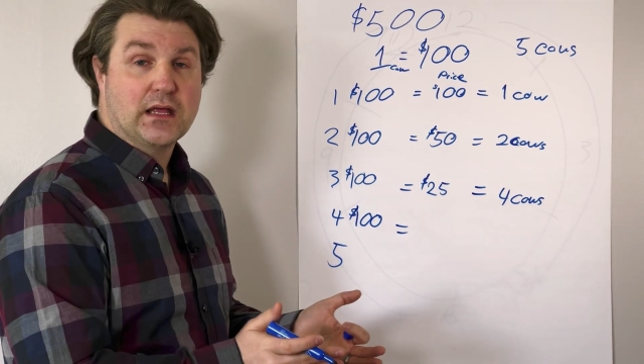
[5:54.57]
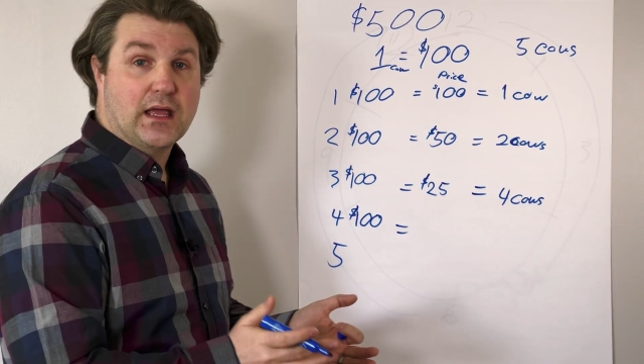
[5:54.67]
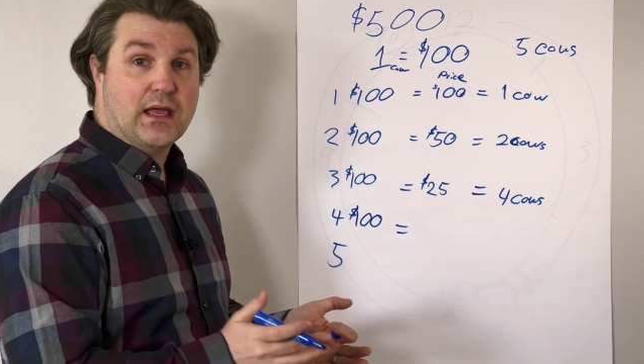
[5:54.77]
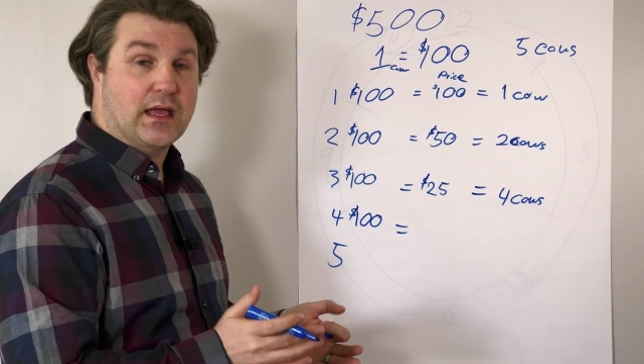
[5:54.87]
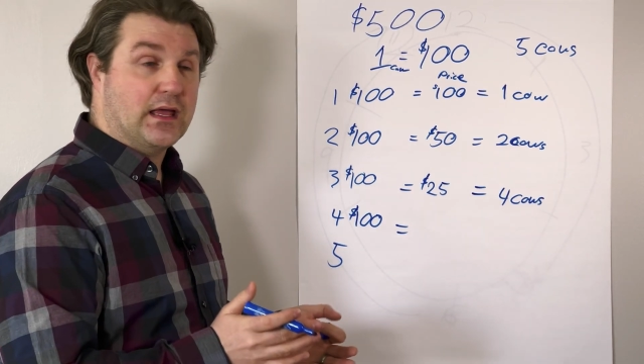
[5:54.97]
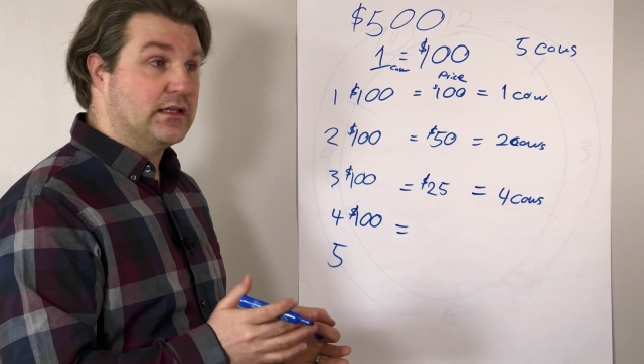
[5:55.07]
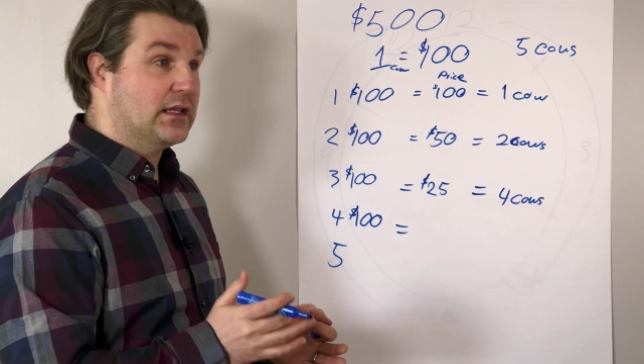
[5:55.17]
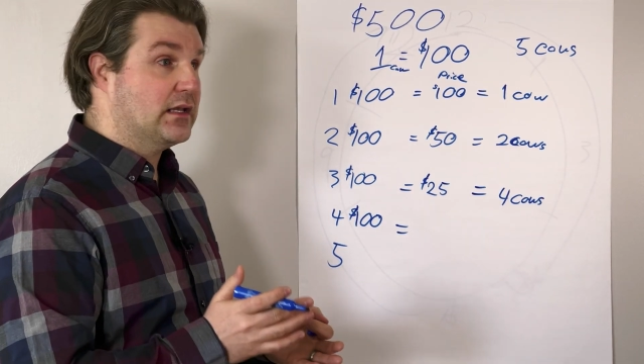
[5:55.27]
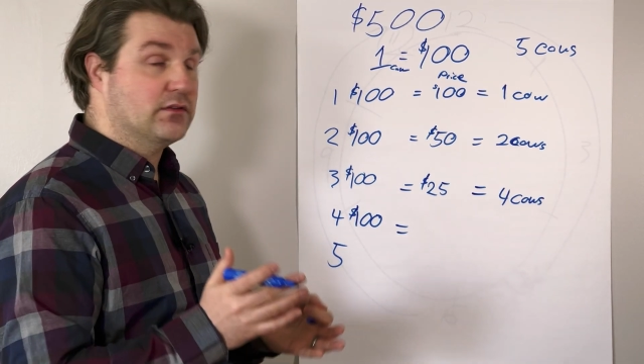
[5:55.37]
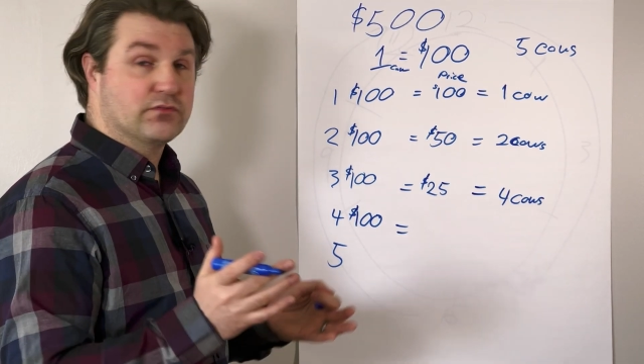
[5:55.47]
And they
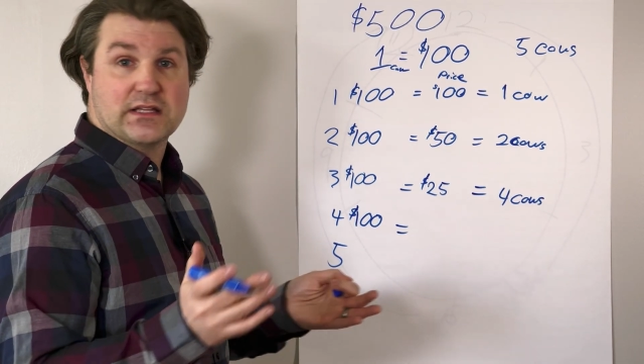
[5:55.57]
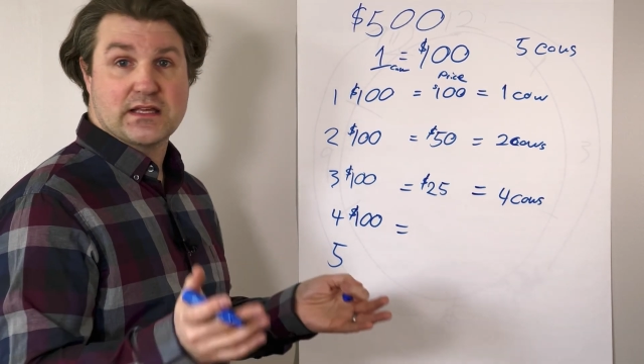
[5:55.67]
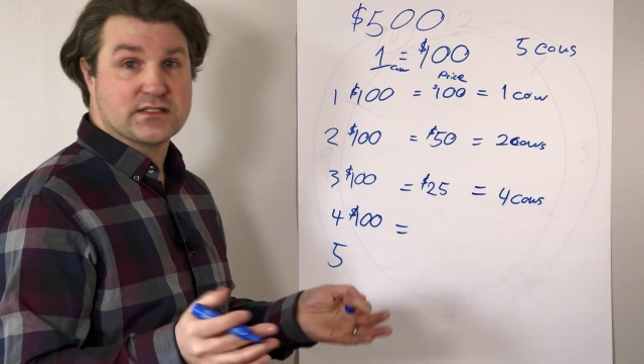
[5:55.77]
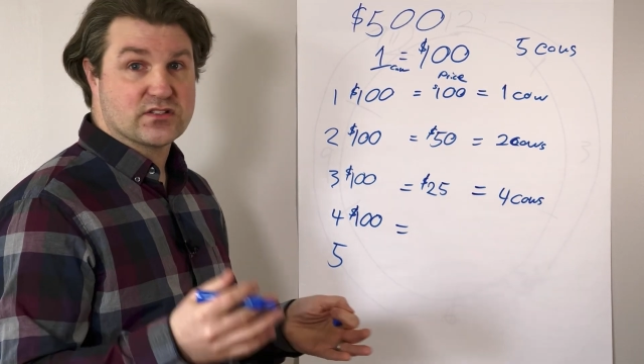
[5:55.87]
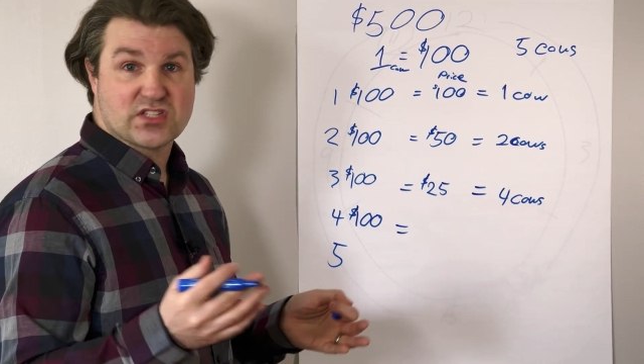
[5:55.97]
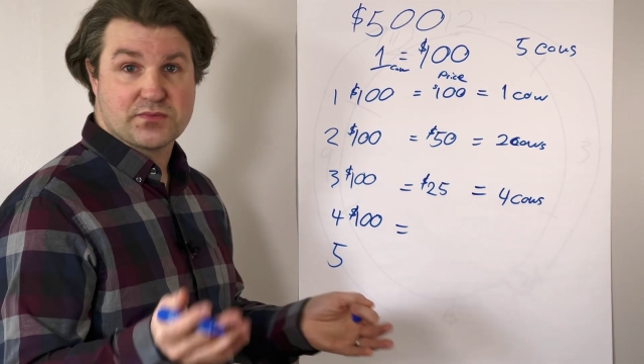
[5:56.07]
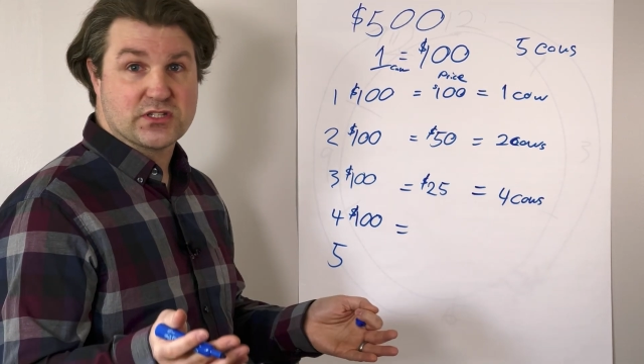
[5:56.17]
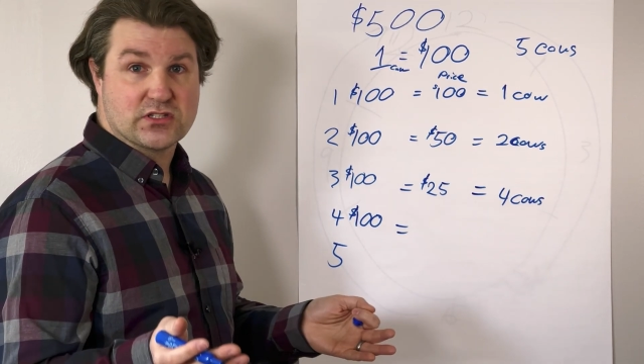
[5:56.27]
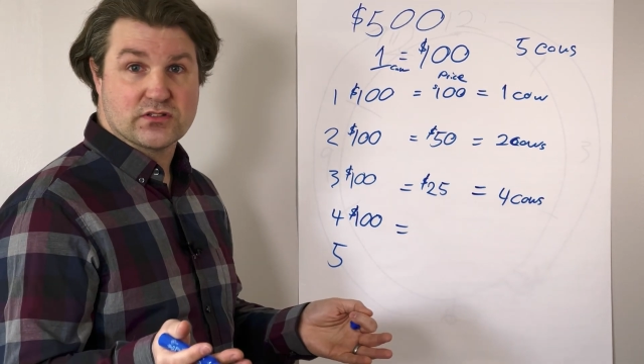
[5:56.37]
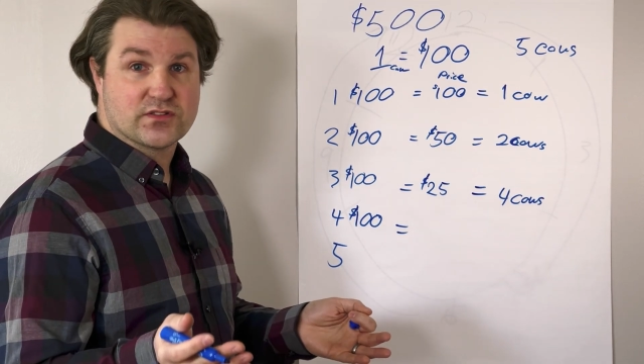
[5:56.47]
didn't realize there's
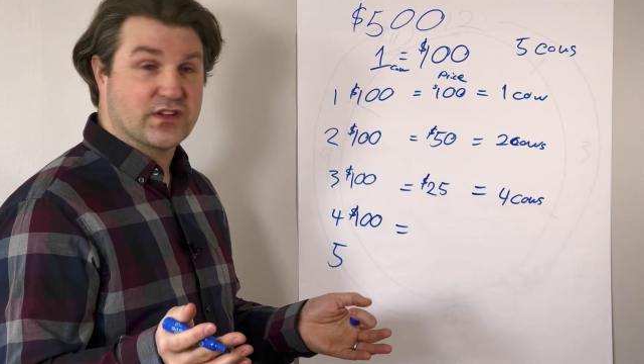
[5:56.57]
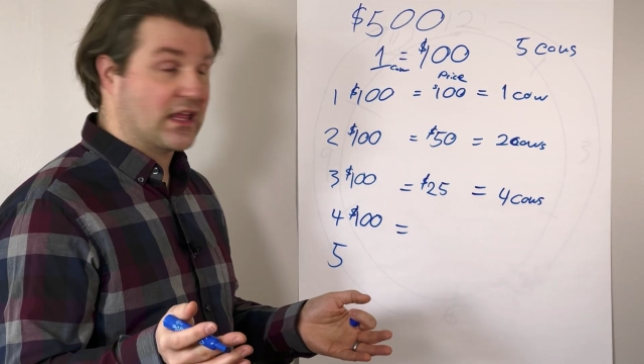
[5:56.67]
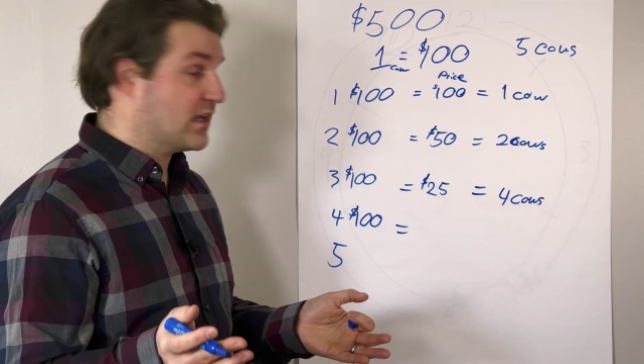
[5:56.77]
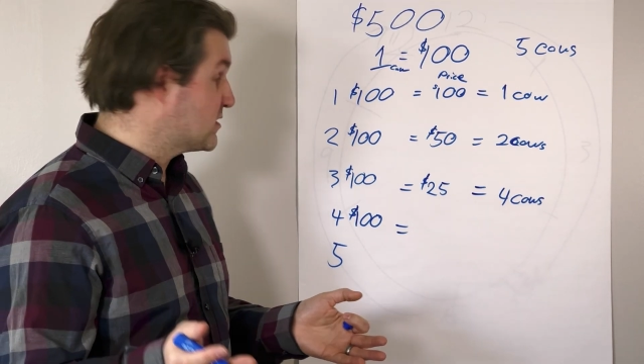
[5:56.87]
substitutes for that.